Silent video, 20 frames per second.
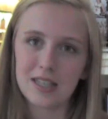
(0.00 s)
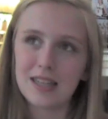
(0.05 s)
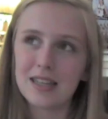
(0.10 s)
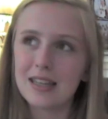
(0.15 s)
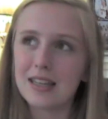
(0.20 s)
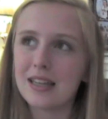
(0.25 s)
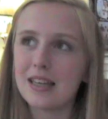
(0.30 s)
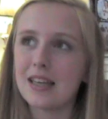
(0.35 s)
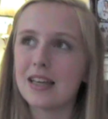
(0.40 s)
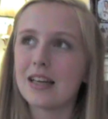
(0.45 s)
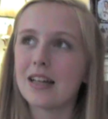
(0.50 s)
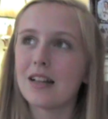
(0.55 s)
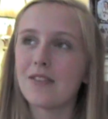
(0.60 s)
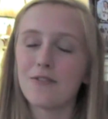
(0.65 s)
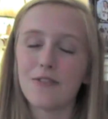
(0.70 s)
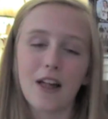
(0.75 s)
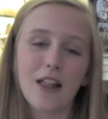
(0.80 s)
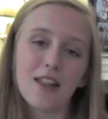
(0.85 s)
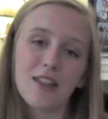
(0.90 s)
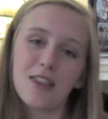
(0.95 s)
He
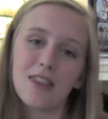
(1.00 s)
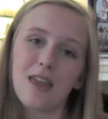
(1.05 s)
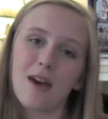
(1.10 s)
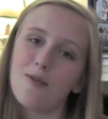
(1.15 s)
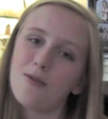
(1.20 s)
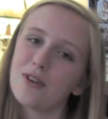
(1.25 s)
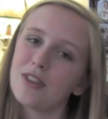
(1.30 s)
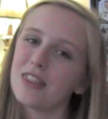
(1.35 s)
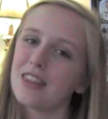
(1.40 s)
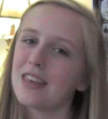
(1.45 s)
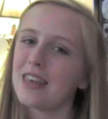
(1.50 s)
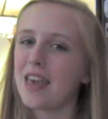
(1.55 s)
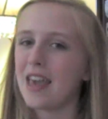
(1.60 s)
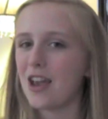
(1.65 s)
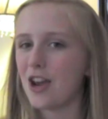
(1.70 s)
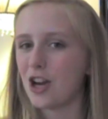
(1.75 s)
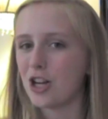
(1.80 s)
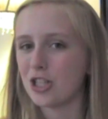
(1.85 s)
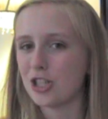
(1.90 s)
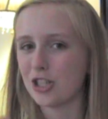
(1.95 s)
fell in love with the
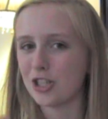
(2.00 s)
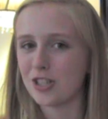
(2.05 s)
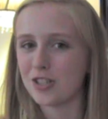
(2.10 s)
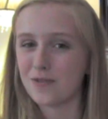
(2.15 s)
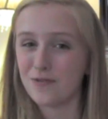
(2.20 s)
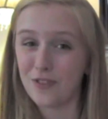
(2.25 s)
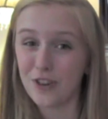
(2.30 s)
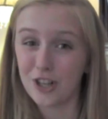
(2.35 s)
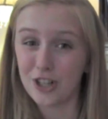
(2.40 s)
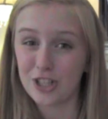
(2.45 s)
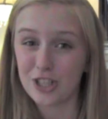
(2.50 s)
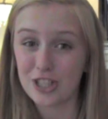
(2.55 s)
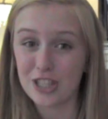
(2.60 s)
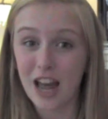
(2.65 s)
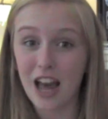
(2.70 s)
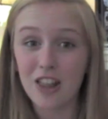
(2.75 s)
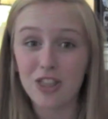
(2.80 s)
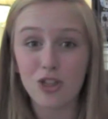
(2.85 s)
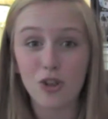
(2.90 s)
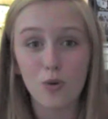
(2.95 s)
characters first,
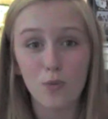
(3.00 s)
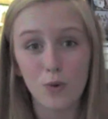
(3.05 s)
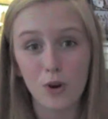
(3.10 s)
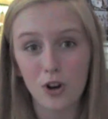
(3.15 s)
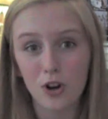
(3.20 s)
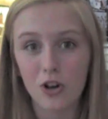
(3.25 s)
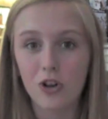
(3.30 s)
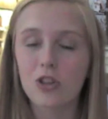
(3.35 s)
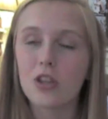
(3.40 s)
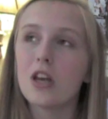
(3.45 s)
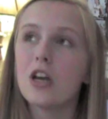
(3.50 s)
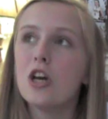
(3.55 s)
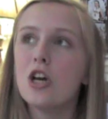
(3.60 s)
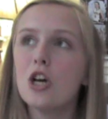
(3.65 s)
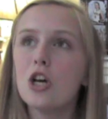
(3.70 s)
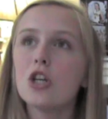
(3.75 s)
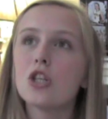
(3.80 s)
not the world,